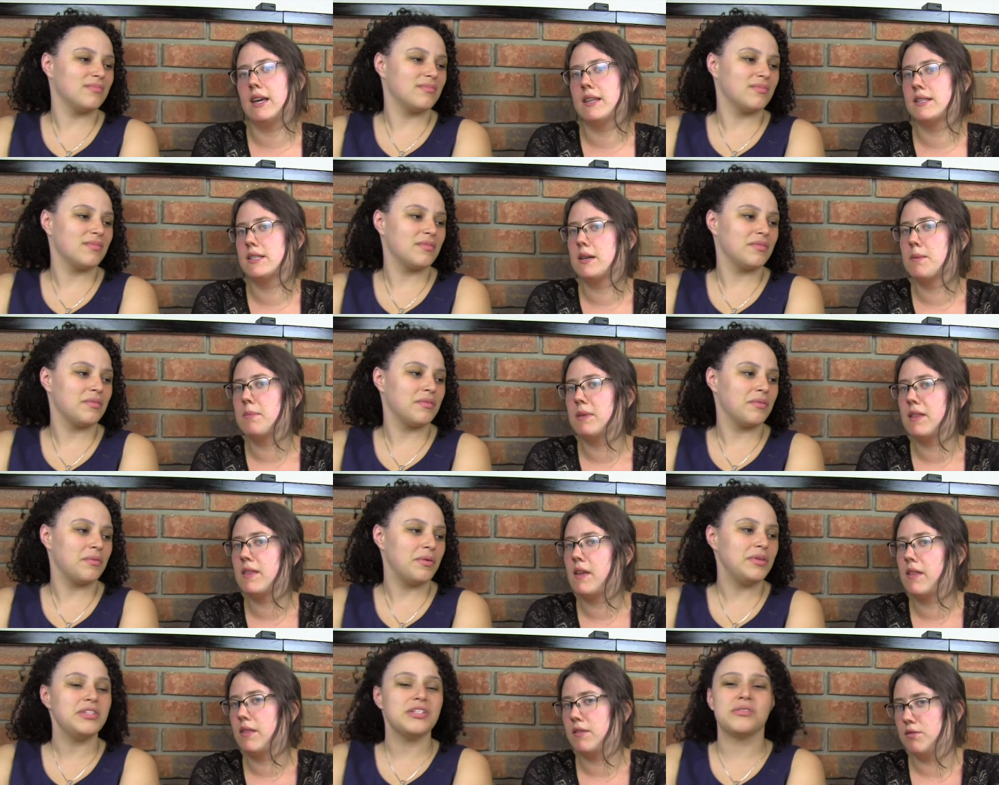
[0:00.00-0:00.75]
Speaker 1: Like, it's
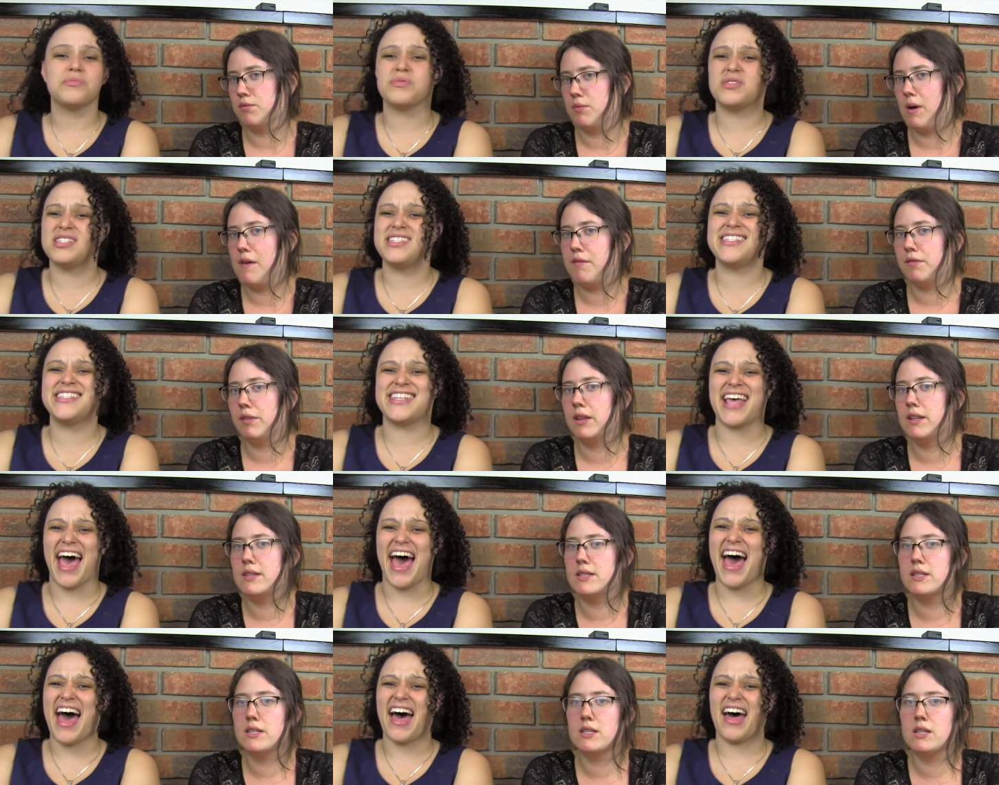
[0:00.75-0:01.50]
something
Speaker 2: that's
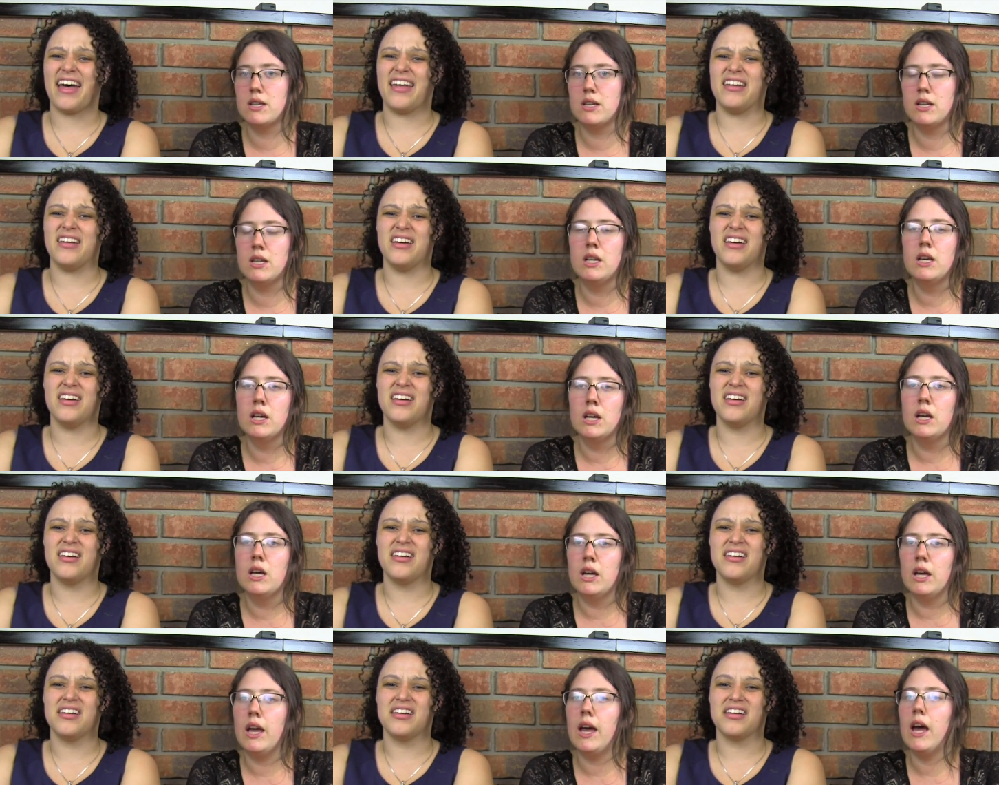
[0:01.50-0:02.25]
referenced. Which is sad.
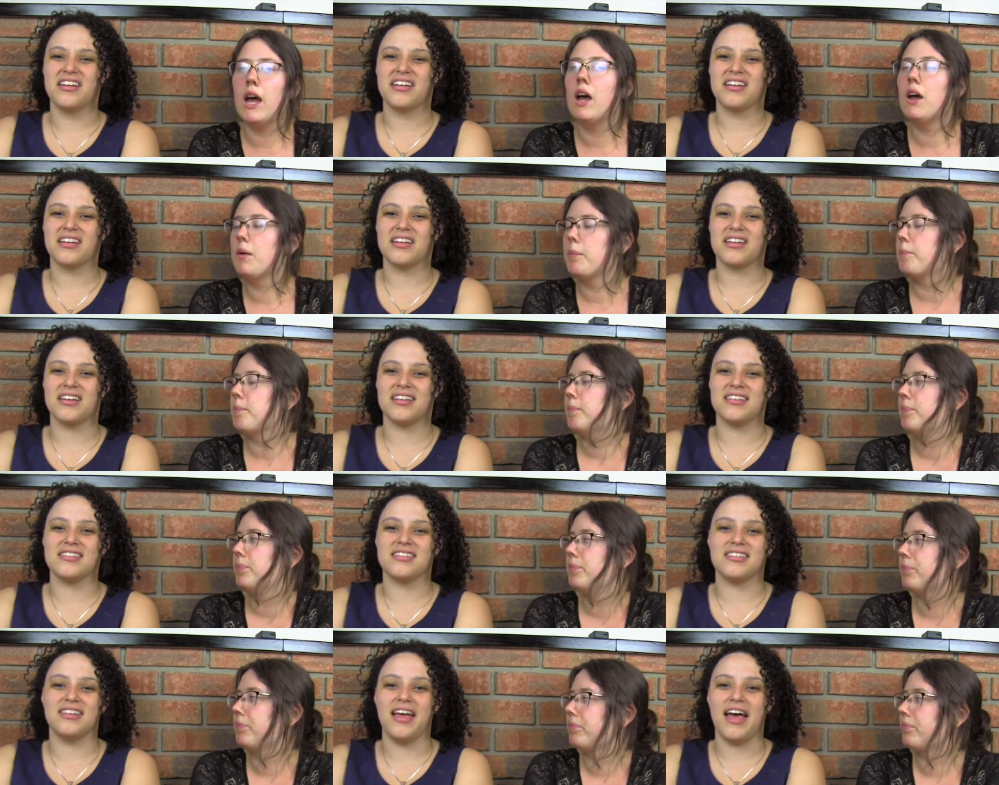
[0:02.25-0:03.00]
Yeah.
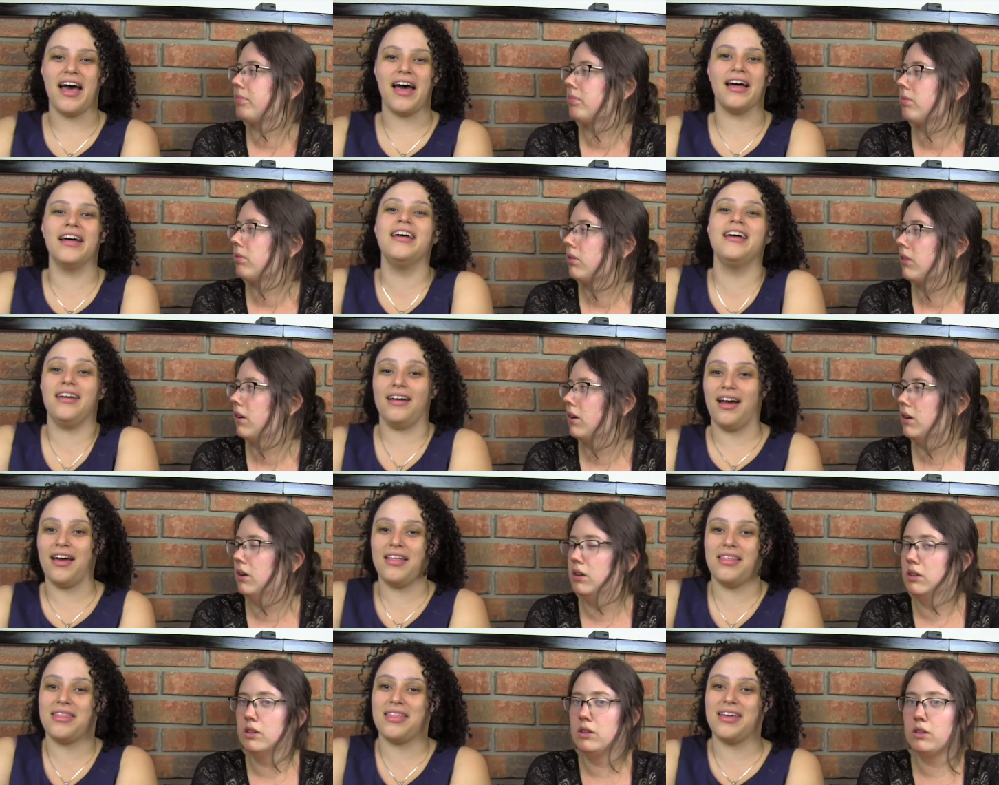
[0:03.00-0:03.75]
Because, yeah,
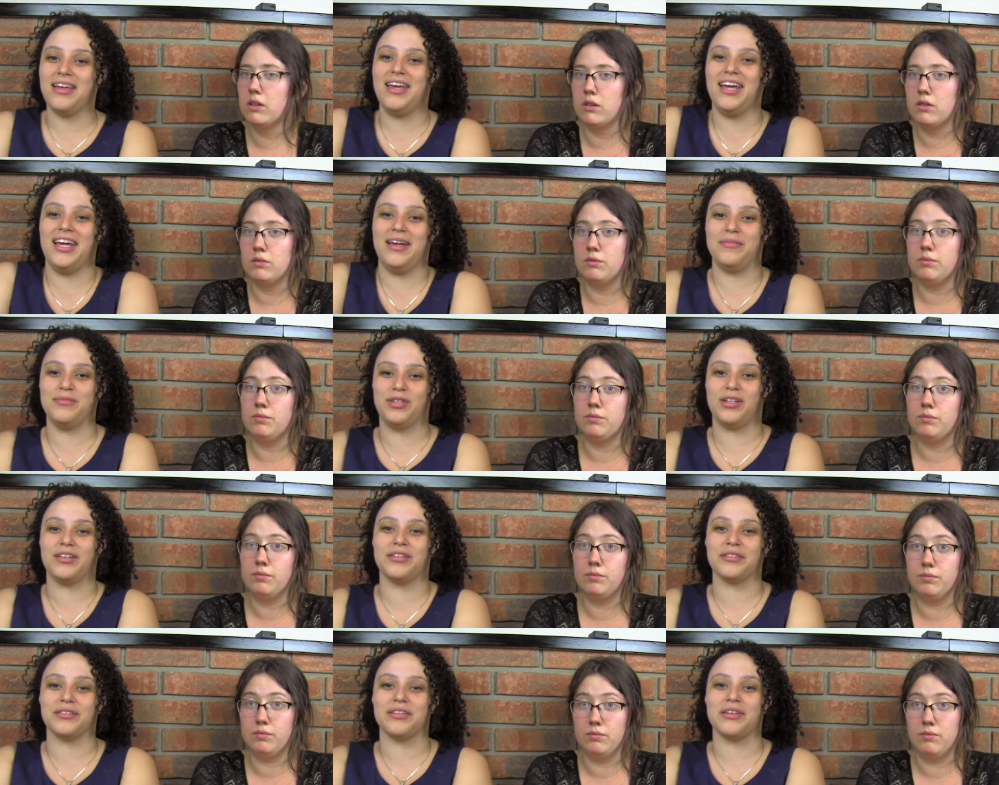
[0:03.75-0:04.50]
I think he
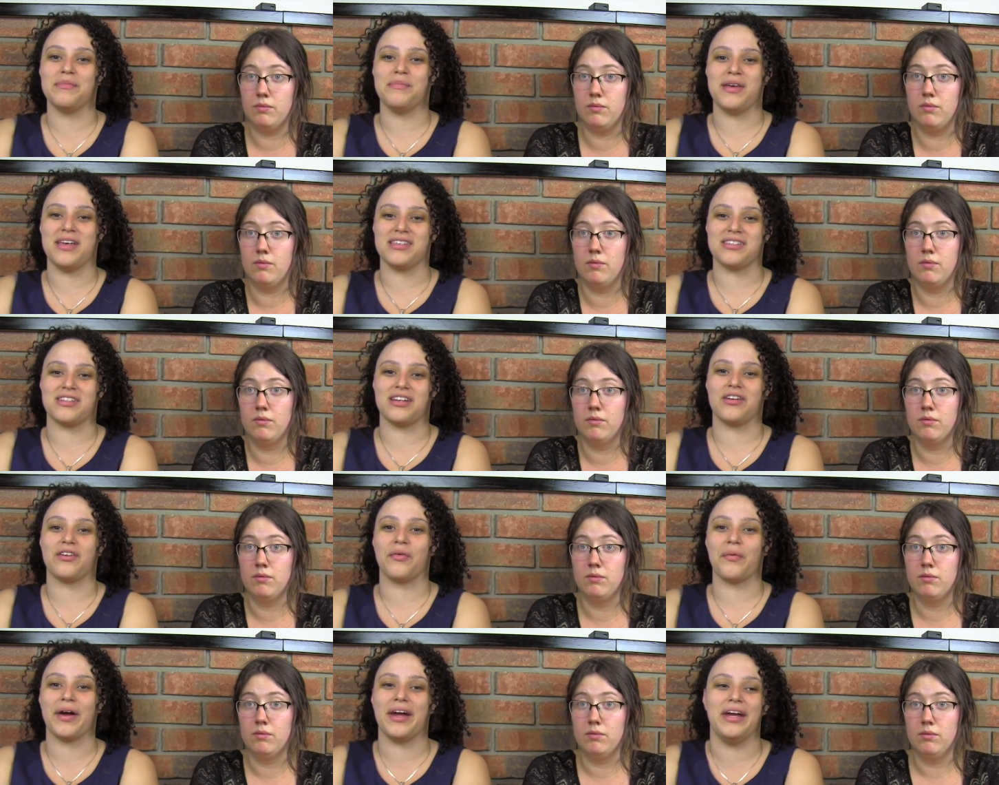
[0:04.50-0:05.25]
clearly missed
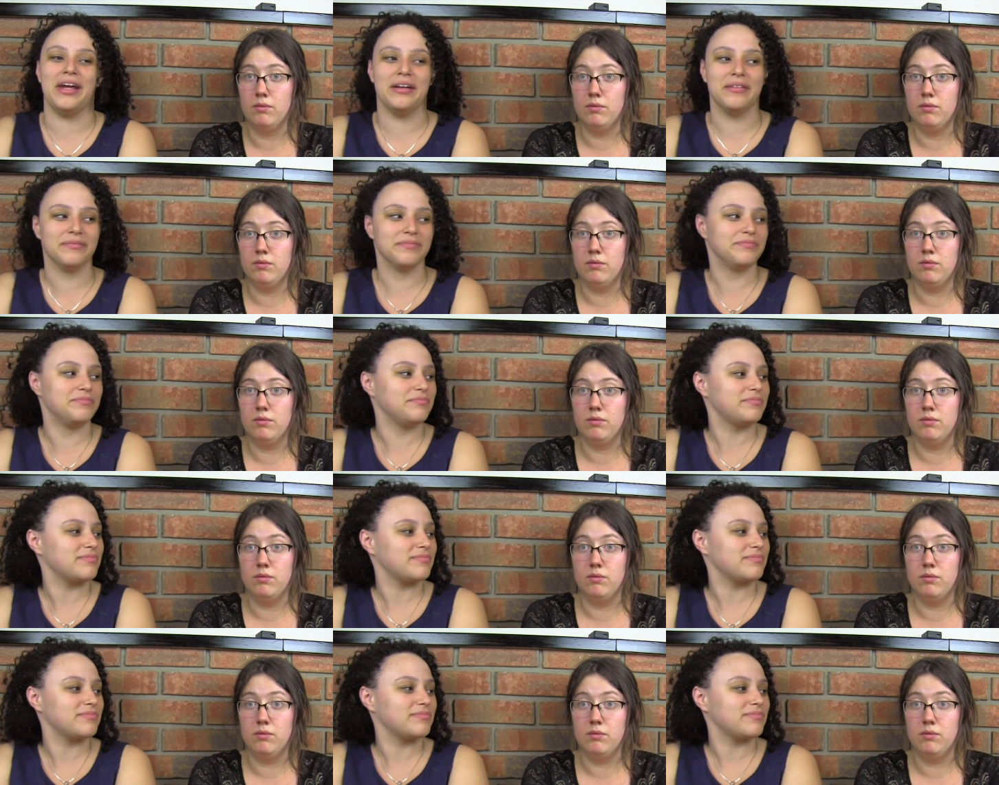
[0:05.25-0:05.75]
a great,